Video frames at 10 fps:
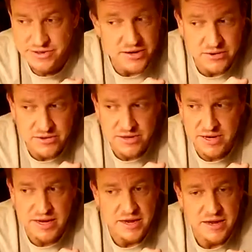was
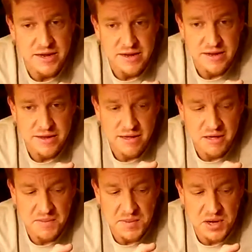literally,
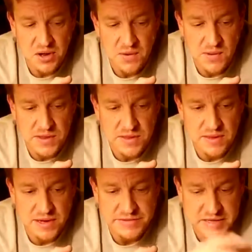you know, what
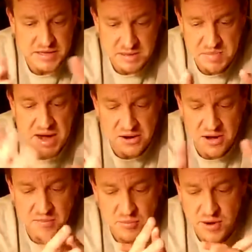they say to pair
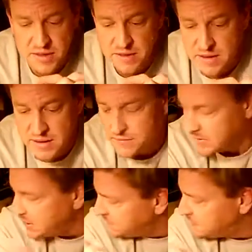it up with.
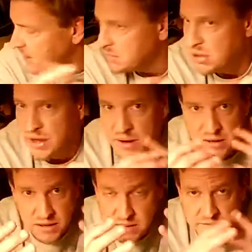It's an E-Flight plane,
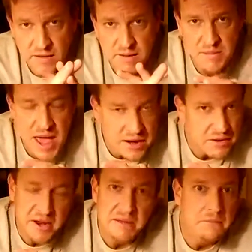an E-Flight
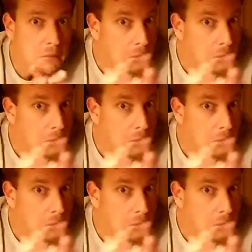battery.